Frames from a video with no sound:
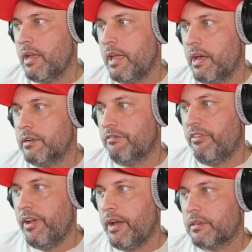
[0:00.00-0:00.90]
And in
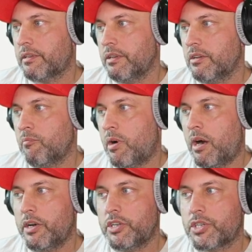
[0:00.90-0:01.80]
fact, in
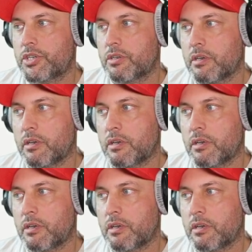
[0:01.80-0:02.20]
March,